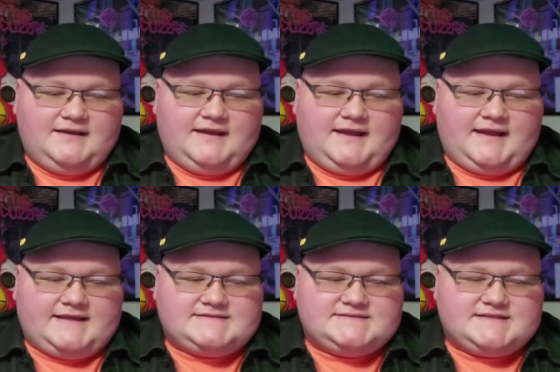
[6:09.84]

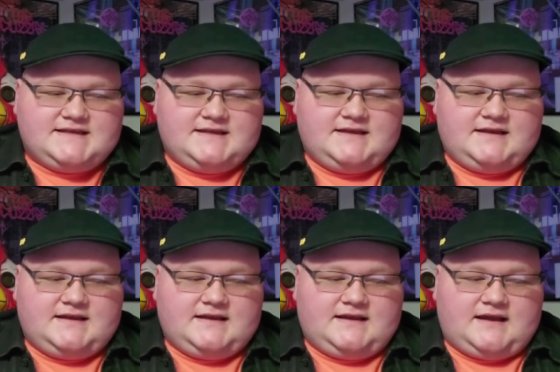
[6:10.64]
And
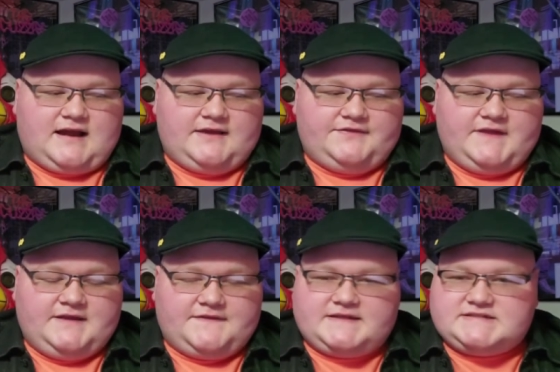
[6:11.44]
I
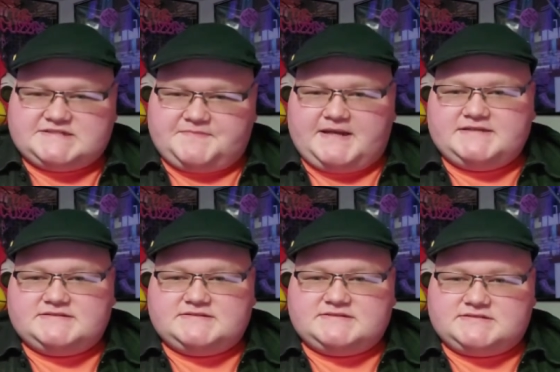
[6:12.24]
think that despite
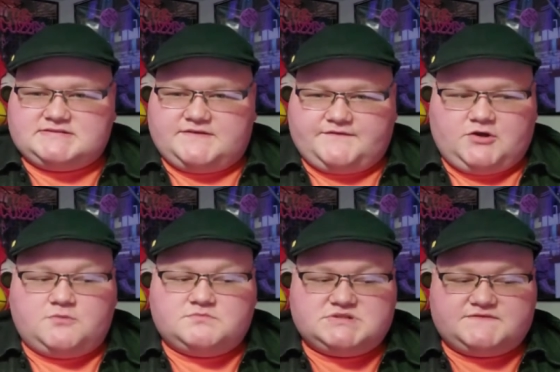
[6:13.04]
the
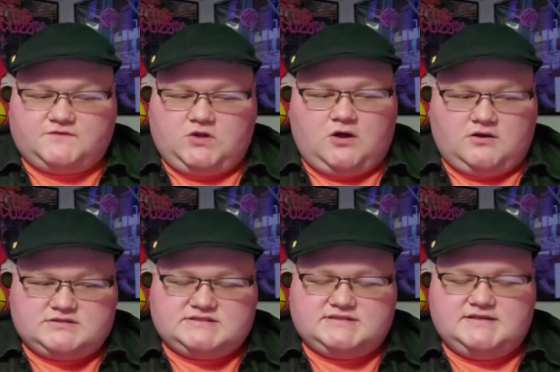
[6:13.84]
film's
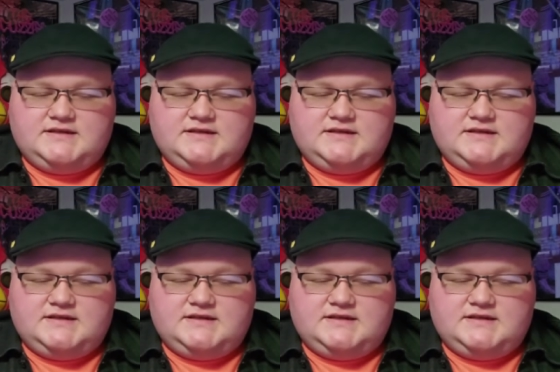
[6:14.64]
flaws,